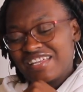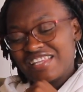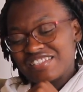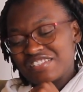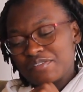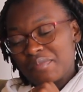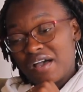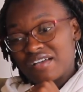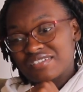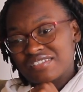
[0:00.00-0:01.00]
that's in the
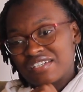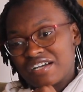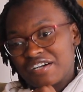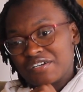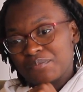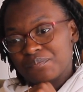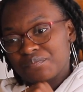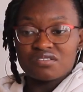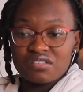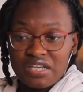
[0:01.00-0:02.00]
box.
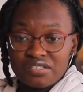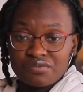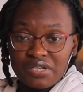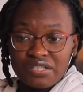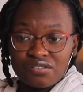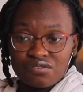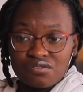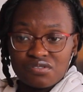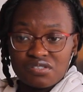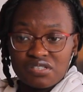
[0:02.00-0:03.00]
So that's what I
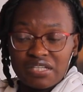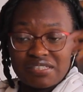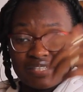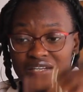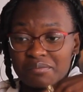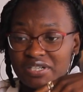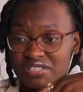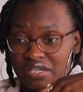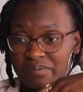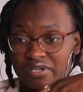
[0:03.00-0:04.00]
use inside of my
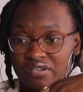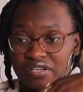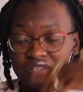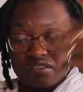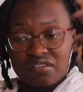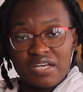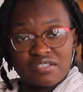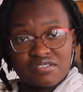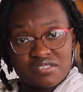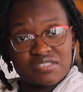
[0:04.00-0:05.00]
shea butter, and that
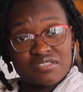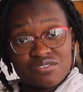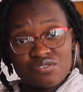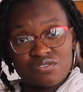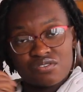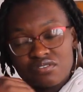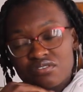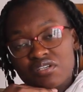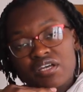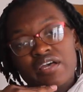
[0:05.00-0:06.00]
is the essential
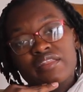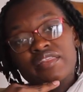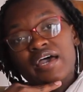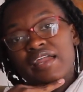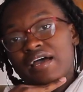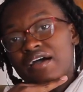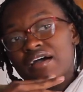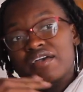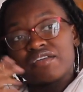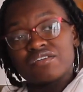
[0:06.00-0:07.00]
oil that I
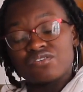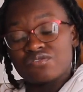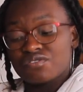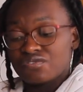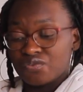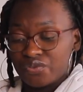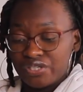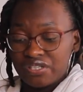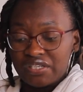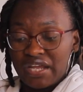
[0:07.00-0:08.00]
use for
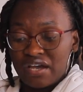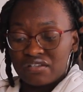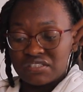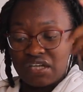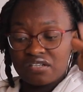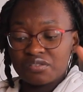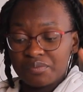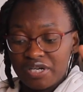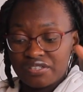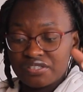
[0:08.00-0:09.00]
it. Now, the Dr.
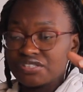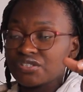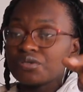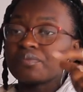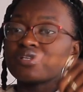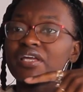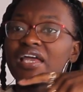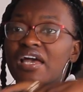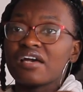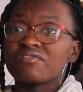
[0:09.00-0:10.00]
Bronner soap, they
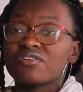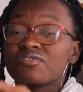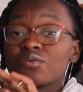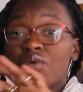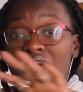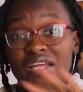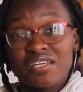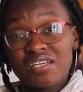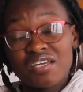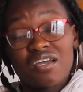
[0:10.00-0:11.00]
have a
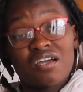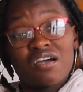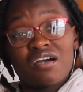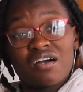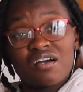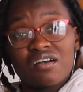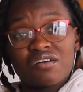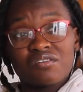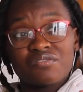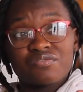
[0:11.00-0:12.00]
variety
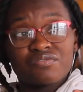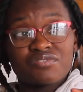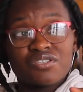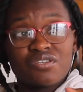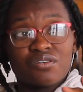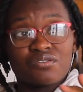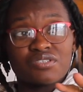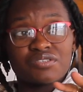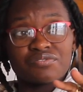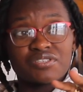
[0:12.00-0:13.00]
of,
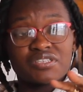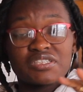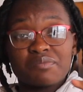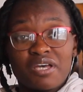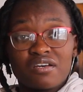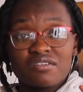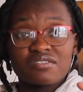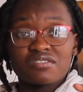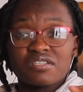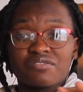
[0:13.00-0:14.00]
different
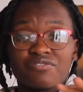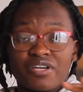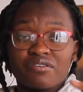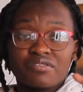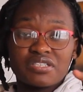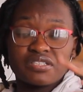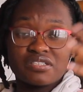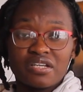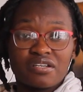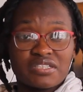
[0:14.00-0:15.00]
smells and fragrances
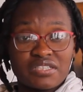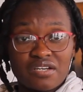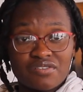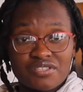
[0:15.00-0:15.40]
that are inside of the